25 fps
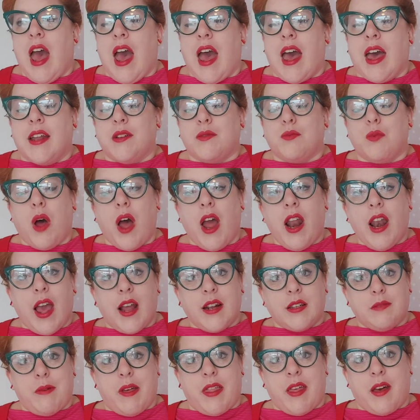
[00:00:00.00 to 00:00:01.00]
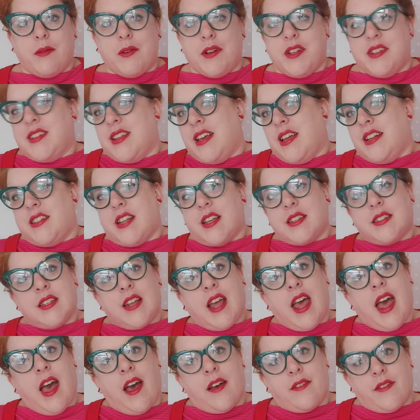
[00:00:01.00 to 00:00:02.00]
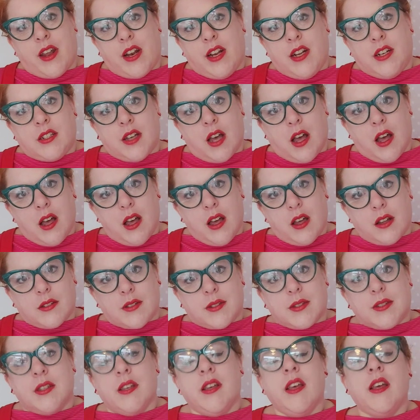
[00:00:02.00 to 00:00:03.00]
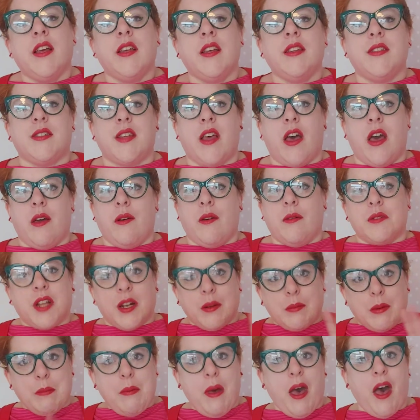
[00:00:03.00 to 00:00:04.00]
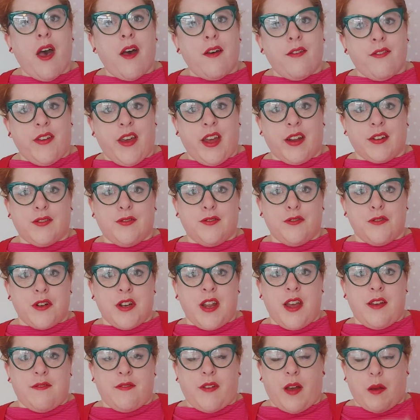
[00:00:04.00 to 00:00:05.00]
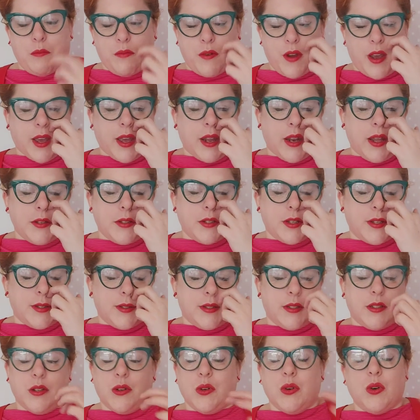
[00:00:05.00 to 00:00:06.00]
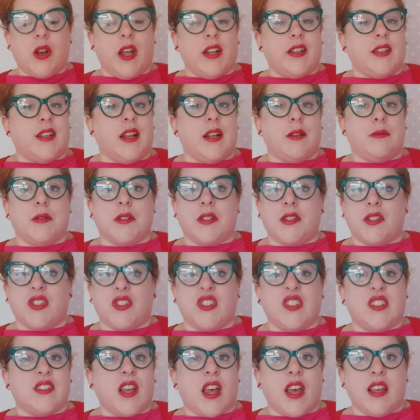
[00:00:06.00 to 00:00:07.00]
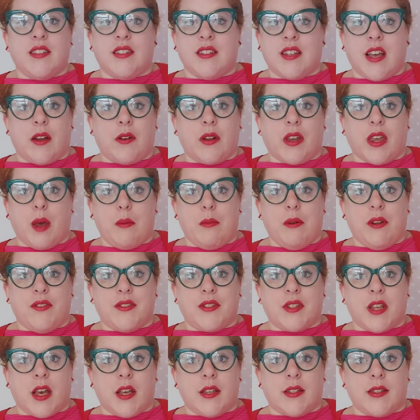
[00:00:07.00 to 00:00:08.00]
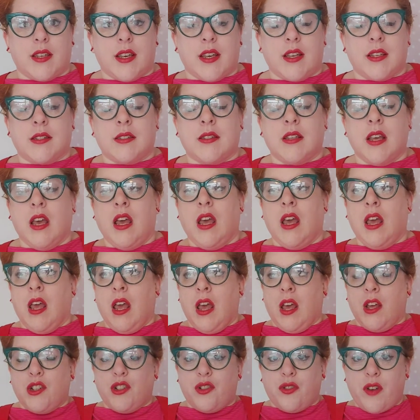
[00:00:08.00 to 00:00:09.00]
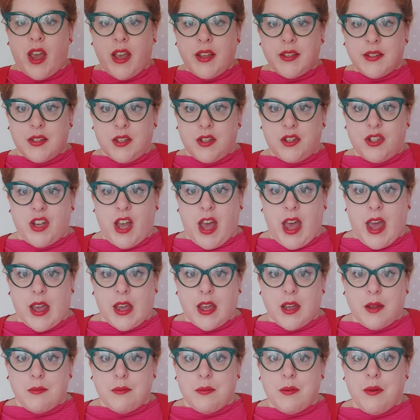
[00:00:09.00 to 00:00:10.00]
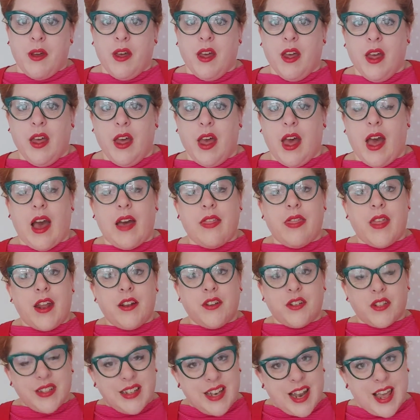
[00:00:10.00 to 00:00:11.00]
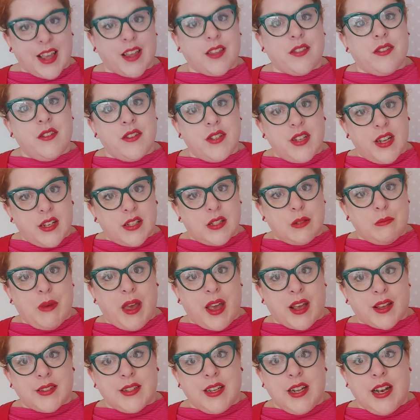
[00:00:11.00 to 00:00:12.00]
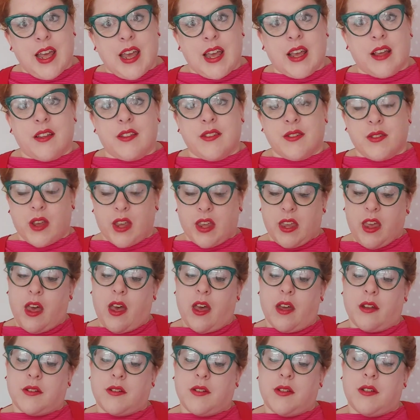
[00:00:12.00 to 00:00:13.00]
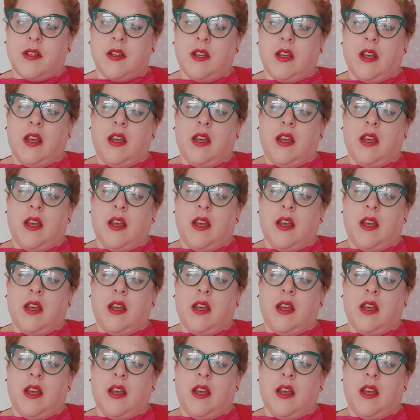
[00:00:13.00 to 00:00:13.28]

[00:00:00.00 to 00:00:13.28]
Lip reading: And what I liked about that one is that it doesn't have any darts, so it was going to be perfect for a knit fabric. And I just sized down a couple of sizes, traced the shape, and then just lengthened it to maxi length. So I cut,